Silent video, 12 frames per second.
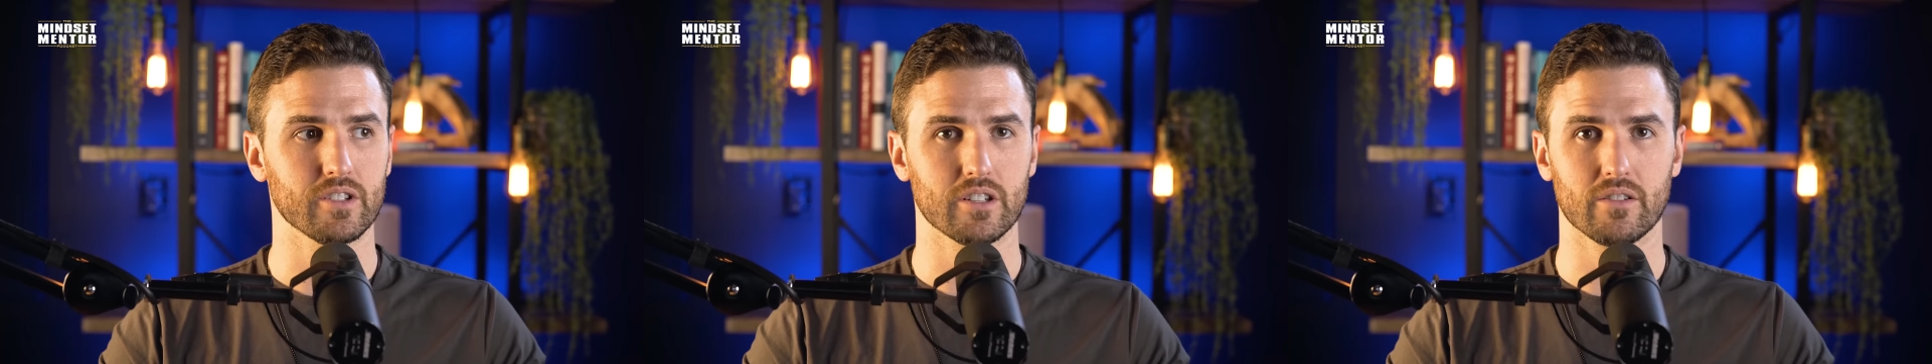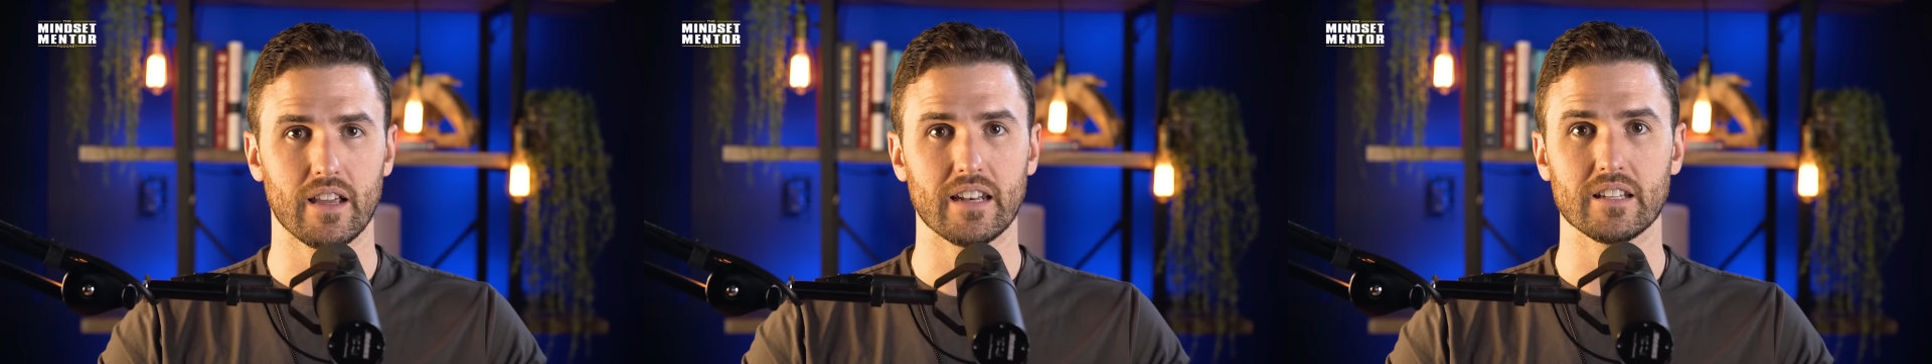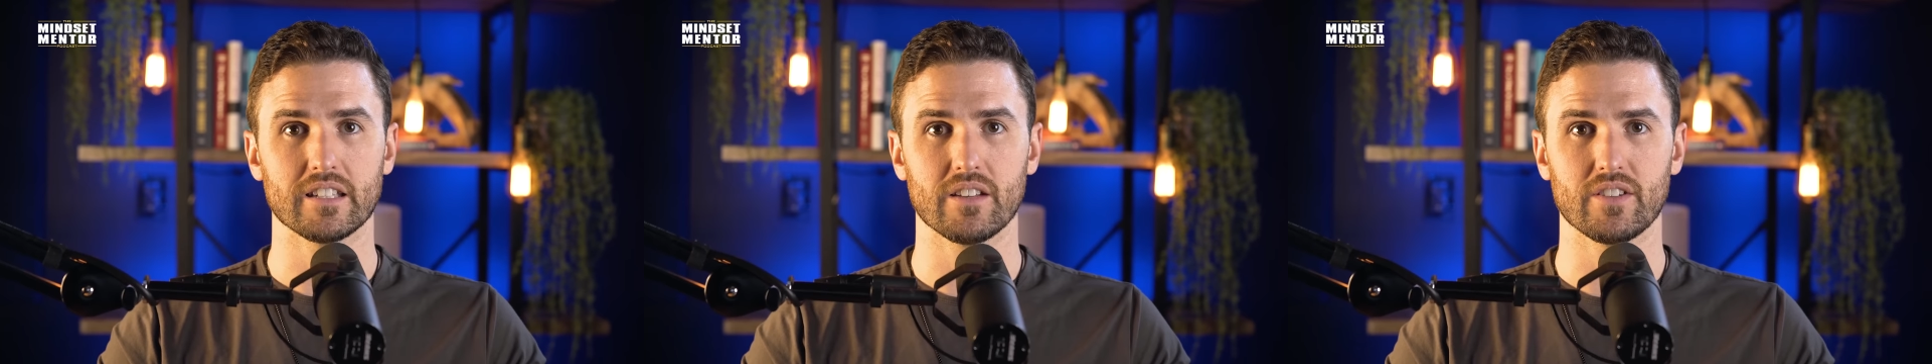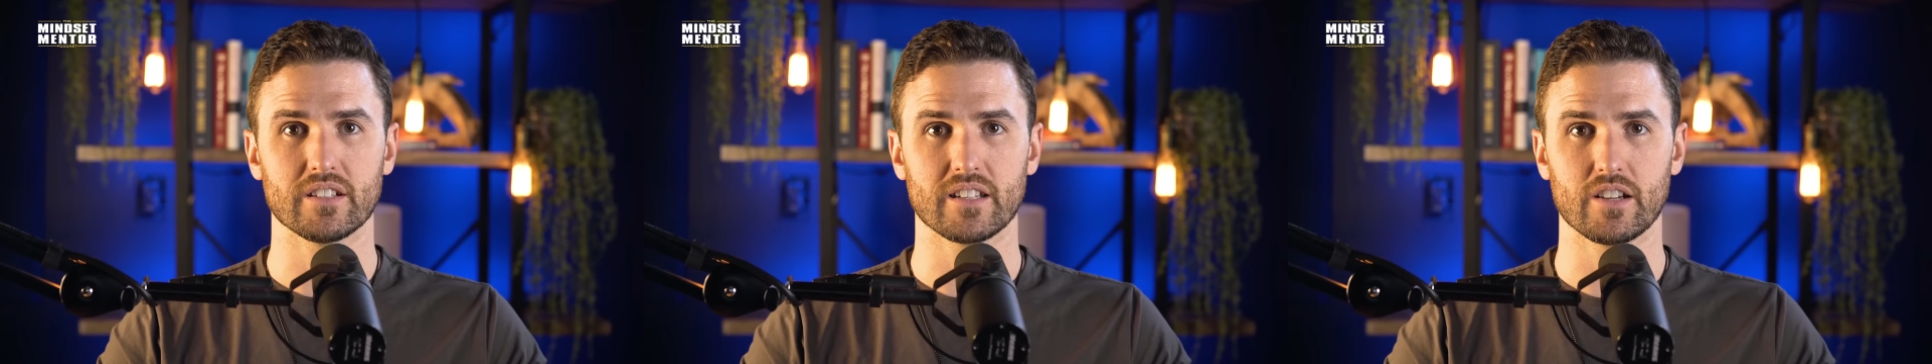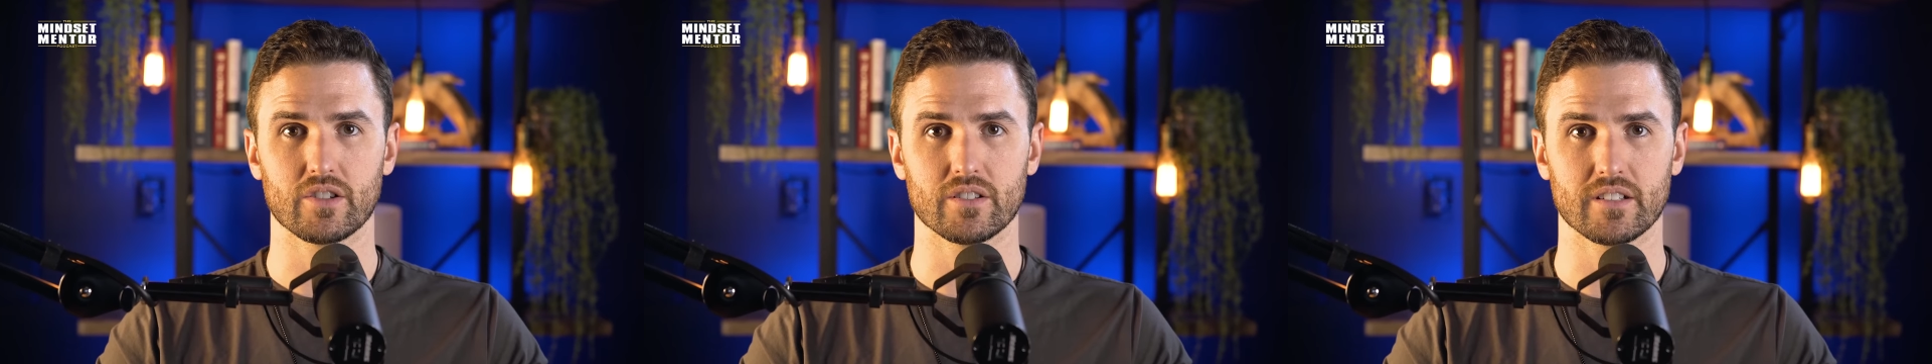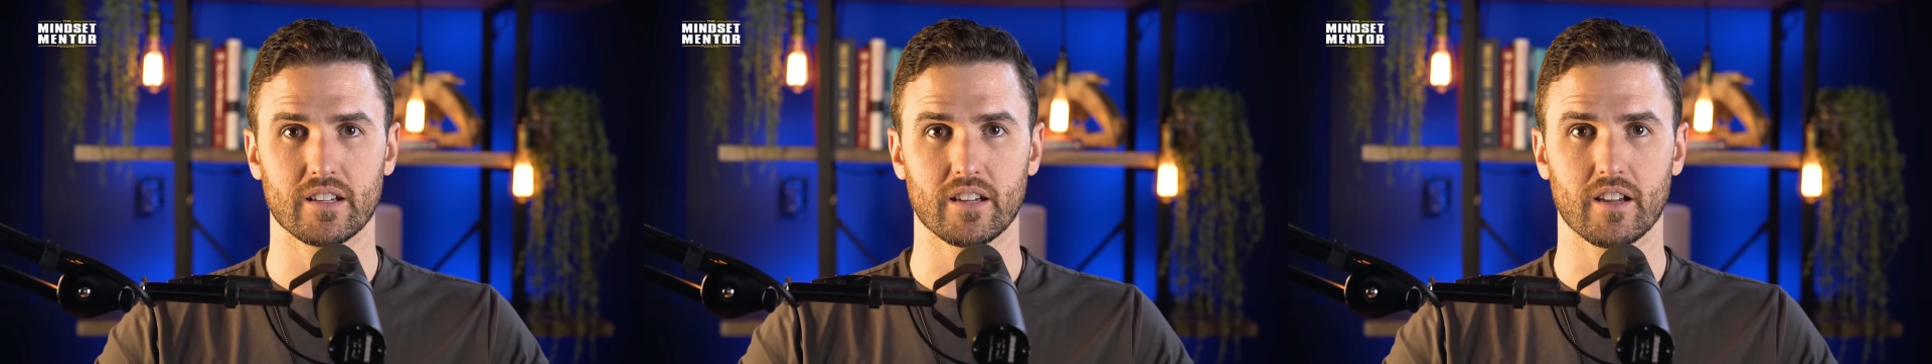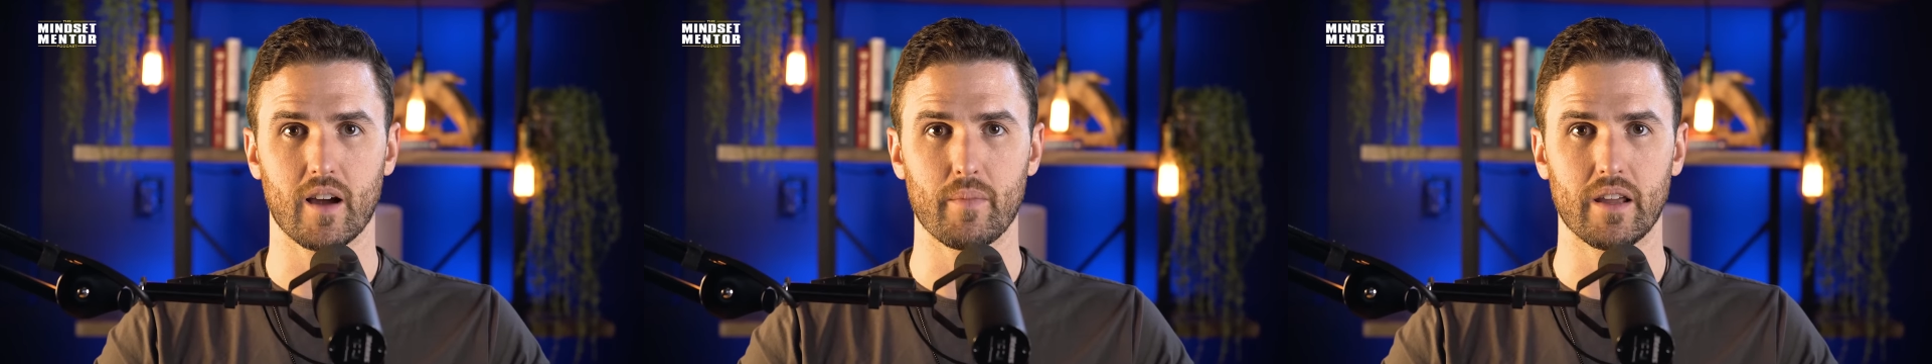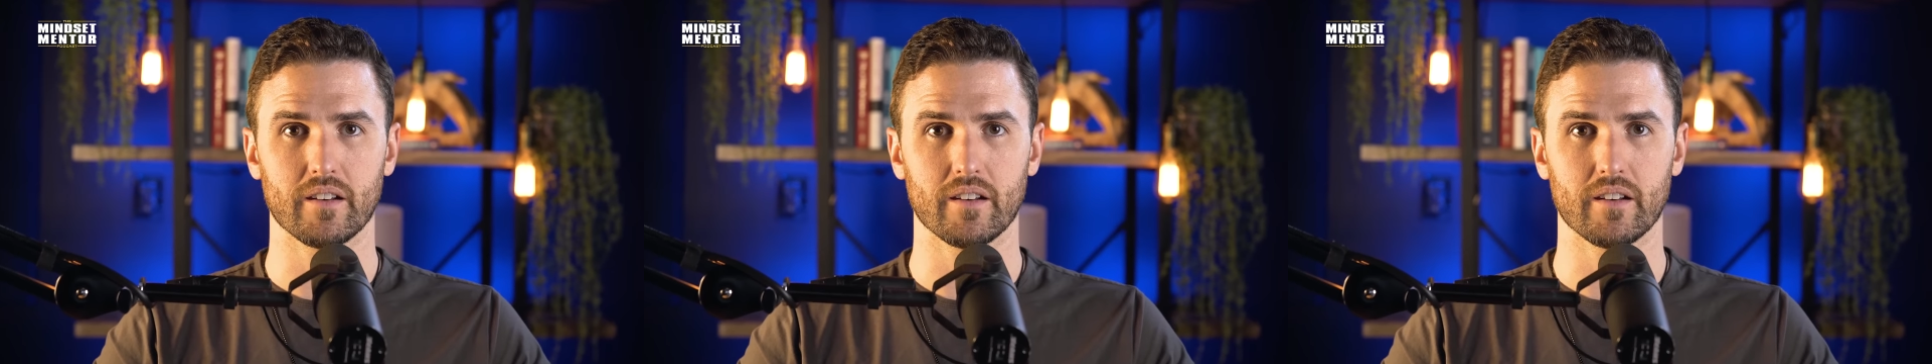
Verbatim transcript: you know, any TV stations that could come